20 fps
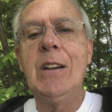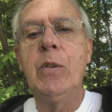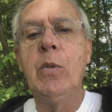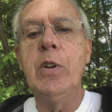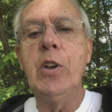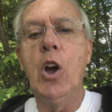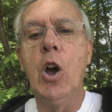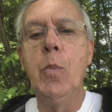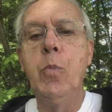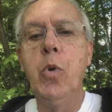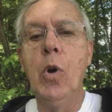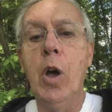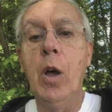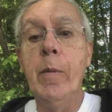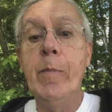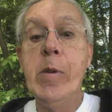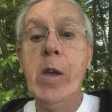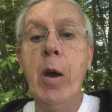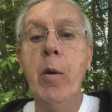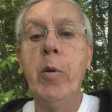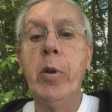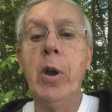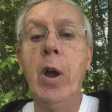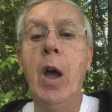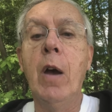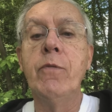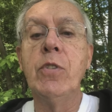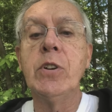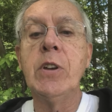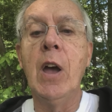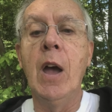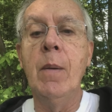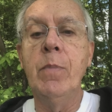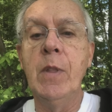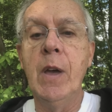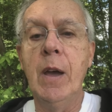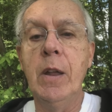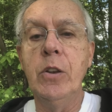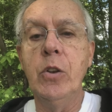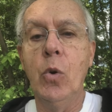We hope we'll be able to overcome
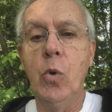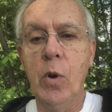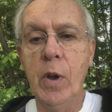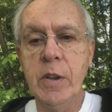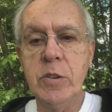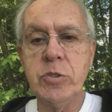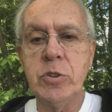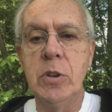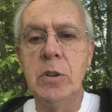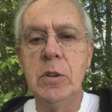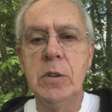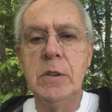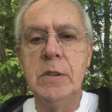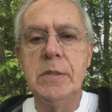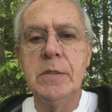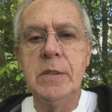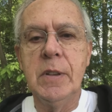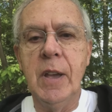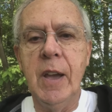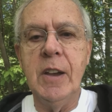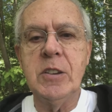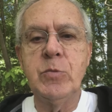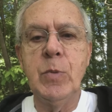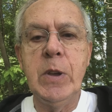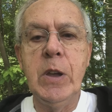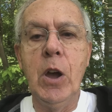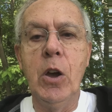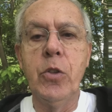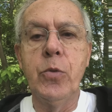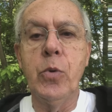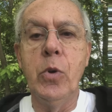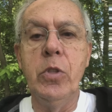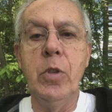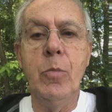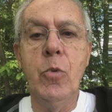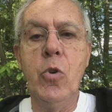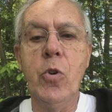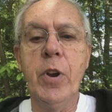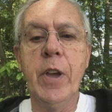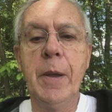that noise as we go through the
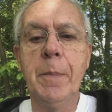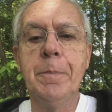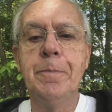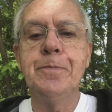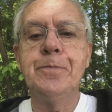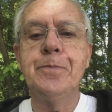morning.